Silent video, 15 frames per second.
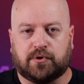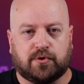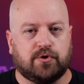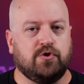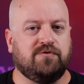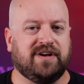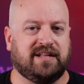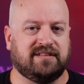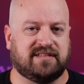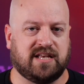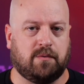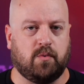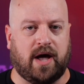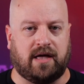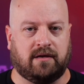prove it in
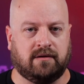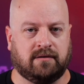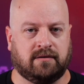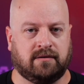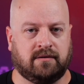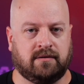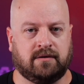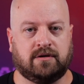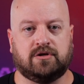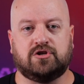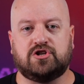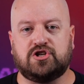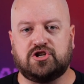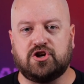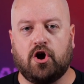some way.
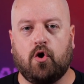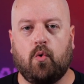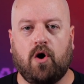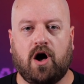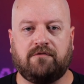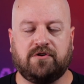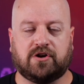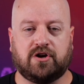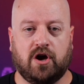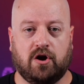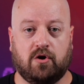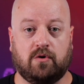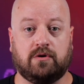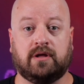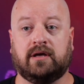Show off your
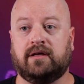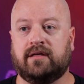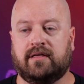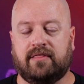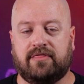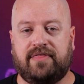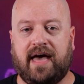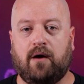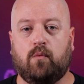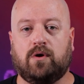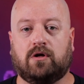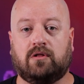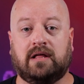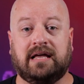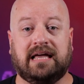code that
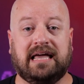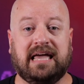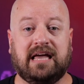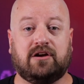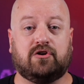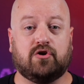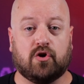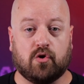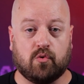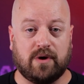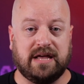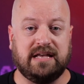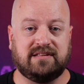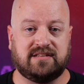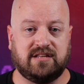will
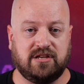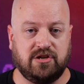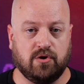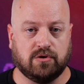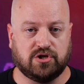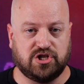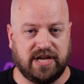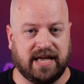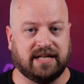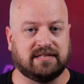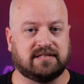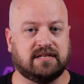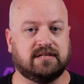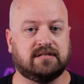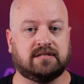increase your
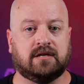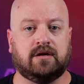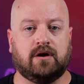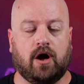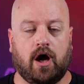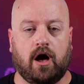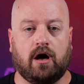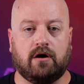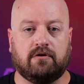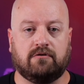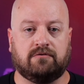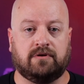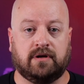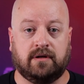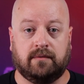chances
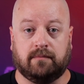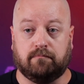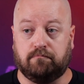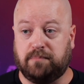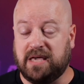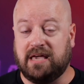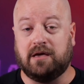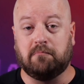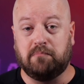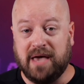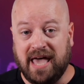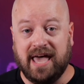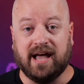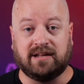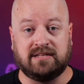of being
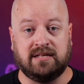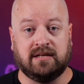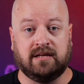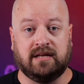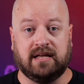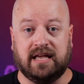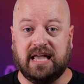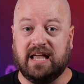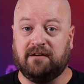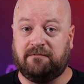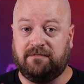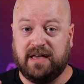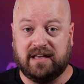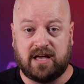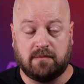picked
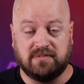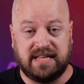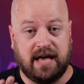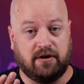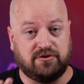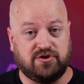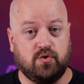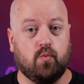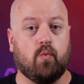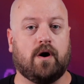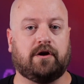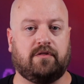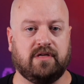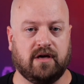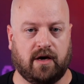if it comes down to
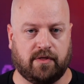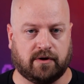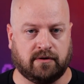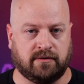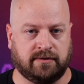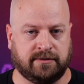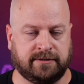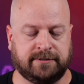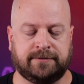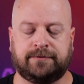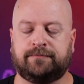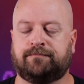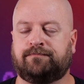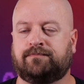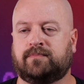one or the other.
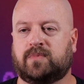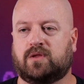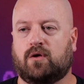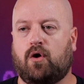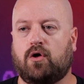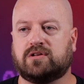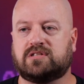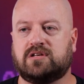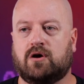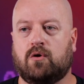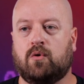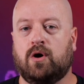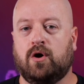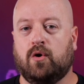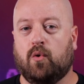
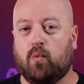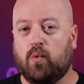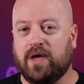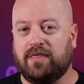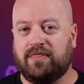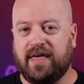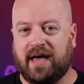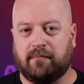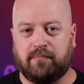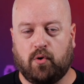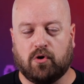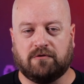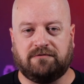Also, with that